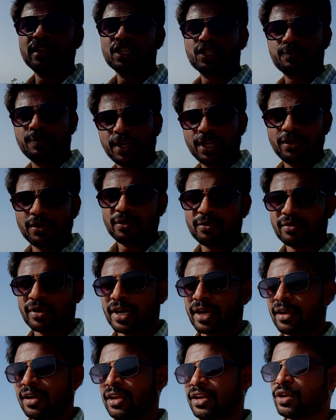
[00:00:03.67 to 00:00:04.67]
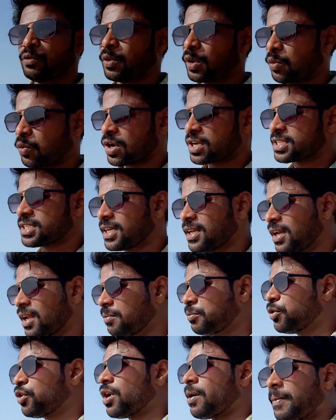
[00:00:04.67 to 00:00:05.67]
this video, and you are watching
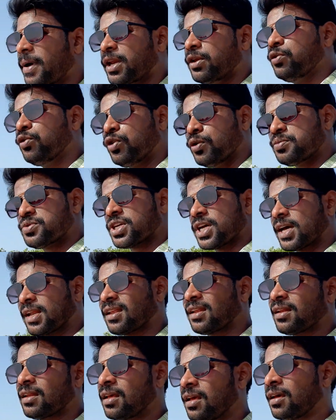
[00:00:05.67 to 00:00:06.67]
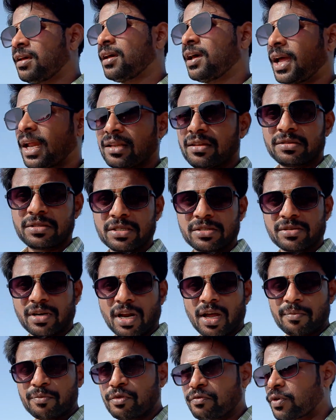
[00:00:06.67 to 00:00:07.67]
Lemuria Man YouTube channel, and this is
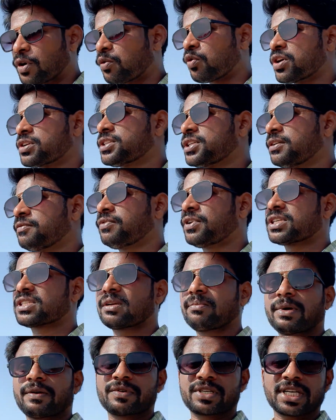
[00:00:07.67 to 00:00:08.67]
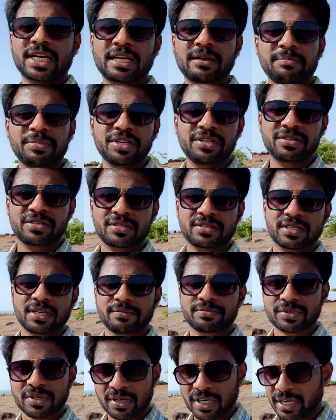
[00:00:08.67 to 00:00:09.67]
Ram. If you are watching first time our channel, please
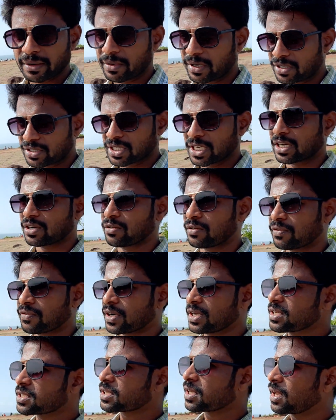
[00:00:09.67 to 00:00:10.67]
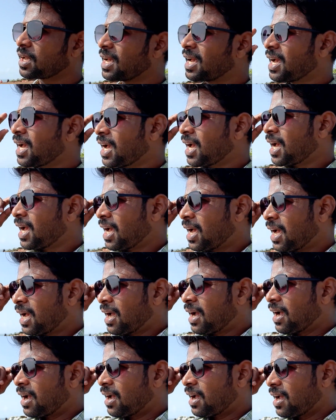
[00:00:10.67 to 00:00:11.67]
subscribe and share to your friends.
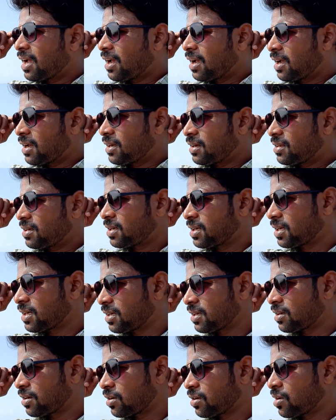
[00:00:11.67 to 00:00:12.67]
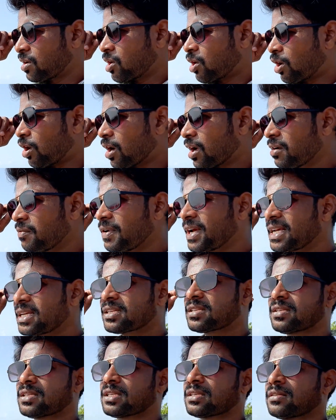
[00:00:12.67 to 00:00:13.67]
And
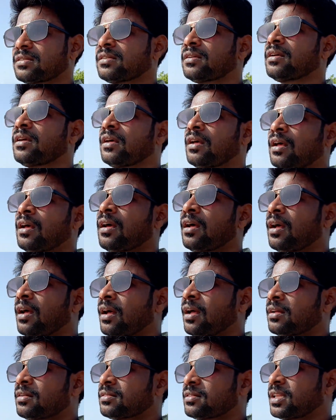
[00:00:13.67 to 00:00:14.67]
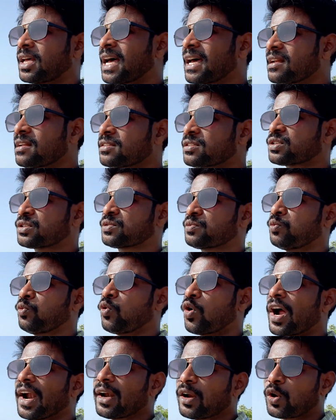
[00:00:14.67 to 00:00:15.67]
always there is
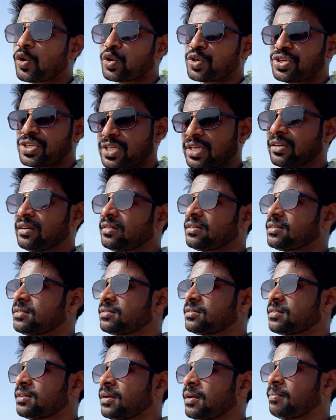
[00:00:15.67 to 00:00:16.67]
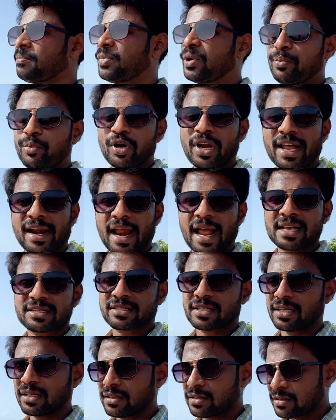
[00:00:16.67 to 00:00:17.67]
one question people are
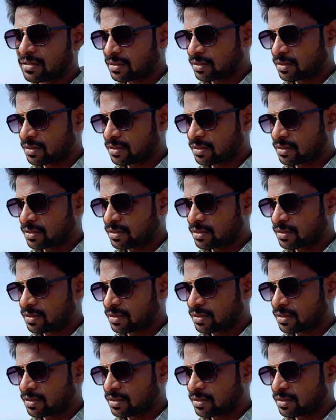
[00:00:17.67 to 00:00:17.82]
asking: